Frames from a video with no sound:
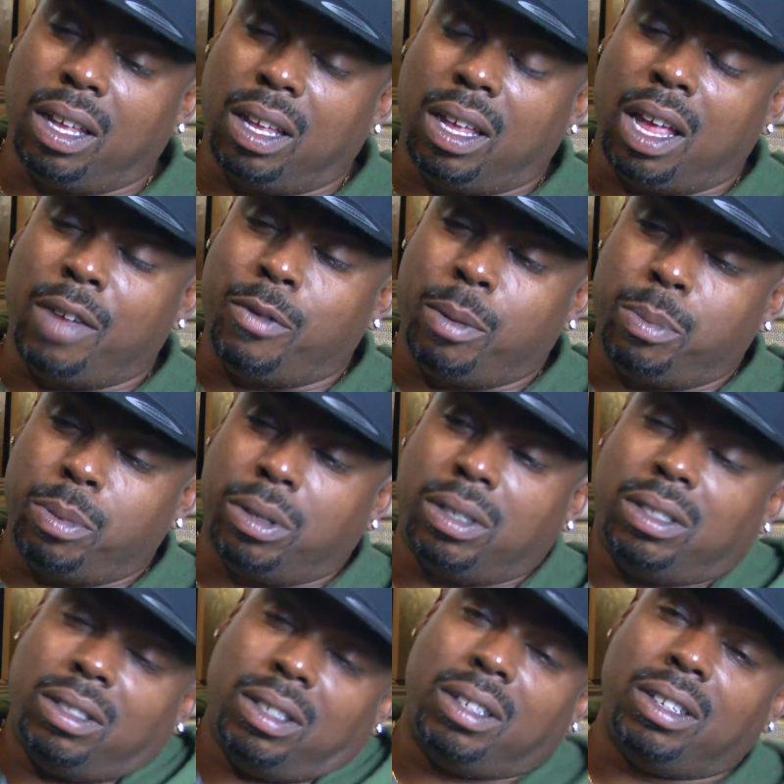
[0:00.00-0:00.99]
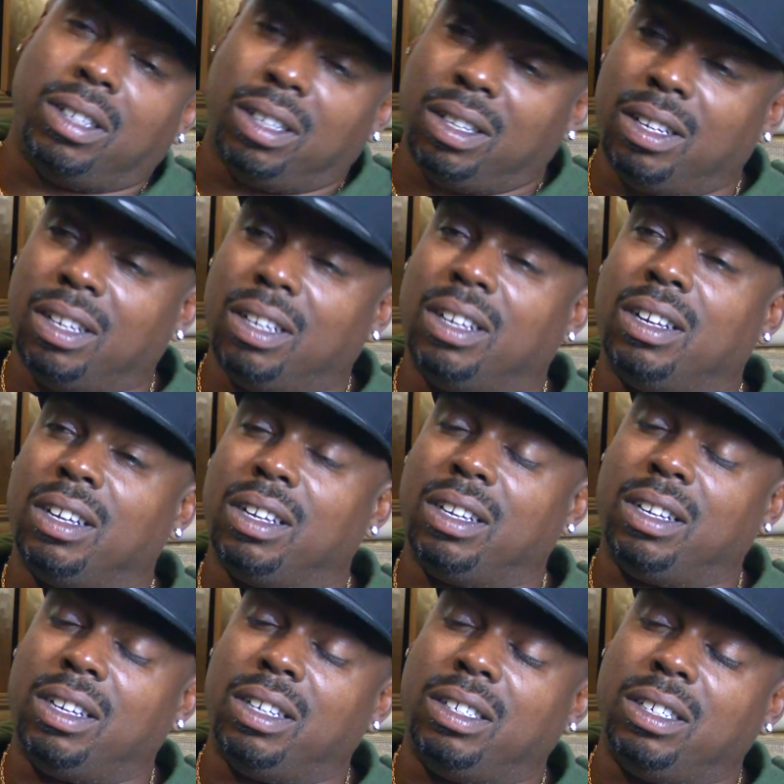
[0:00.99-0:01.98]
gave up a
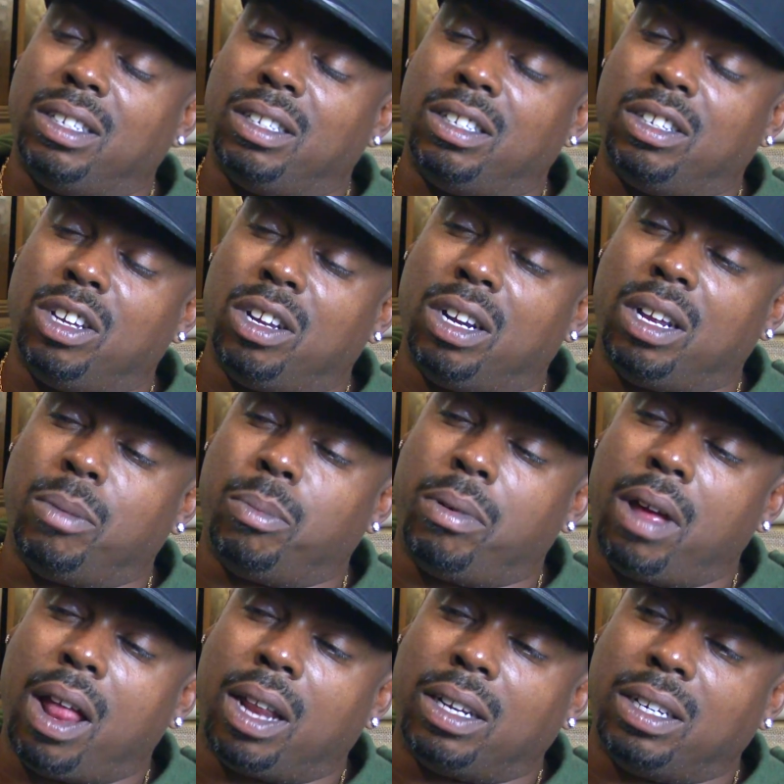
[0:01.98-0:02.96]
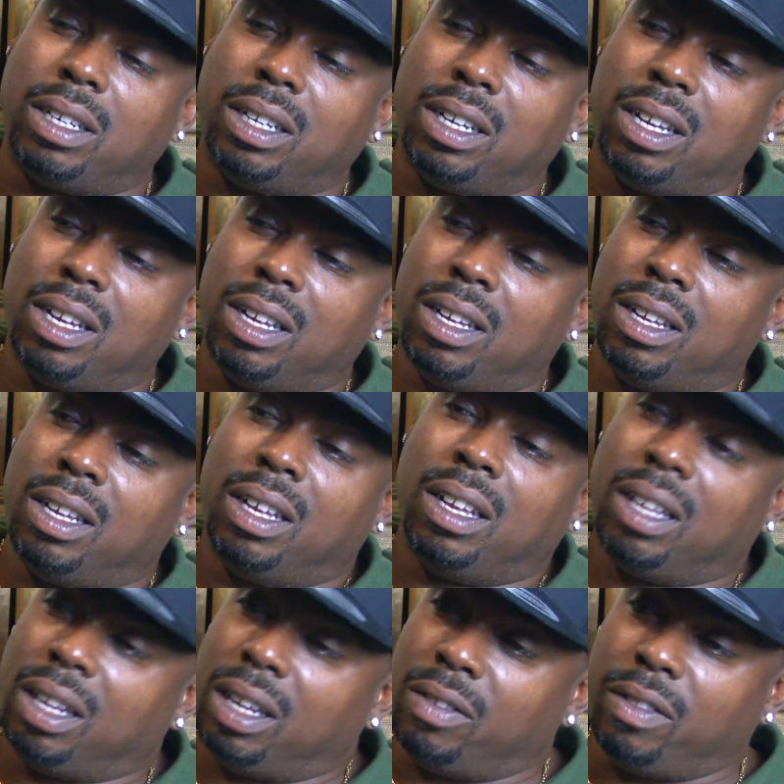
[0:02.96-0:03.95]
good, sincerely apology,
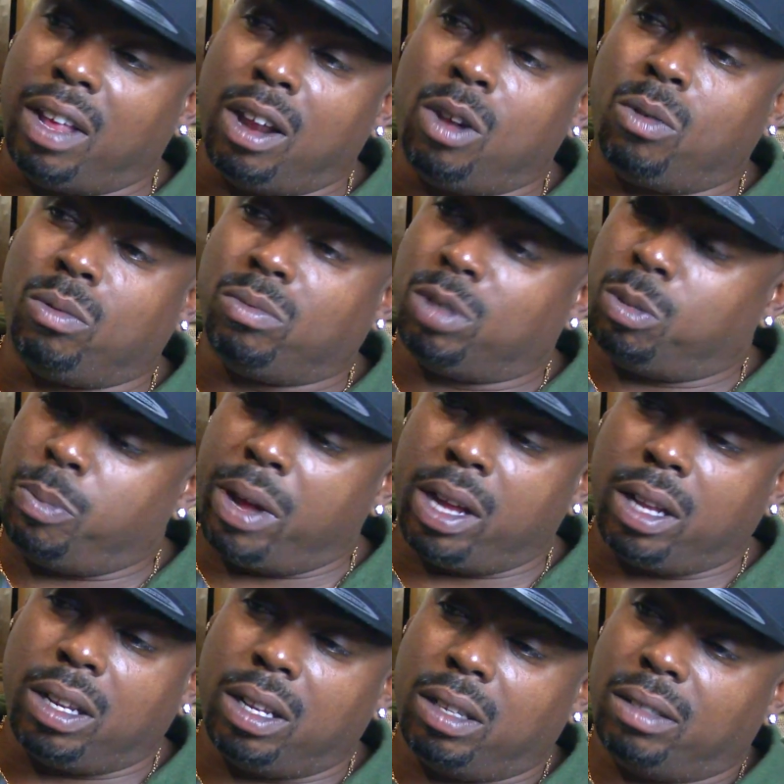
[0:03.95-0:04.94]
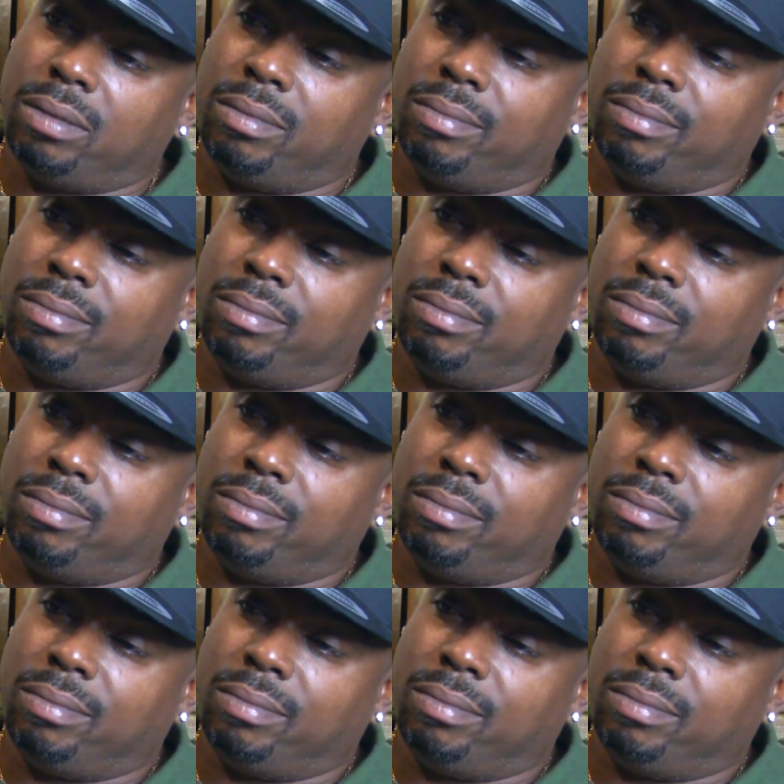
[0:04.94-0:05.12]
and if they don't respect it.